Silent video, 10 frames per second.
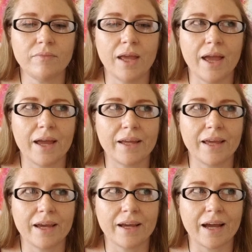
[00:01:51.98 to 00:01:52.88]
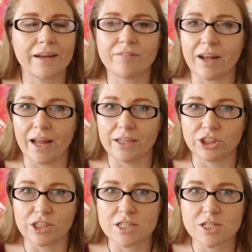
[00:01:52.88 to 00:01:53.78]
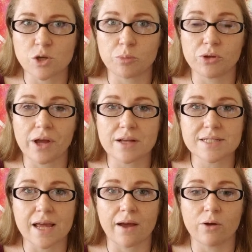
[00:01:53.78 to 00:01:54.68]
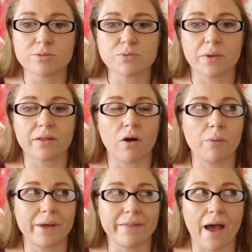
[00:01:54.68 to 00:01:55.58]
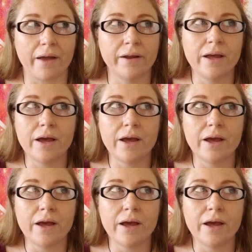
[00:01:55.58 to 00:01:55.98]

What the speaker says: And can kind of get anxious. So blue calcite helps with calming that,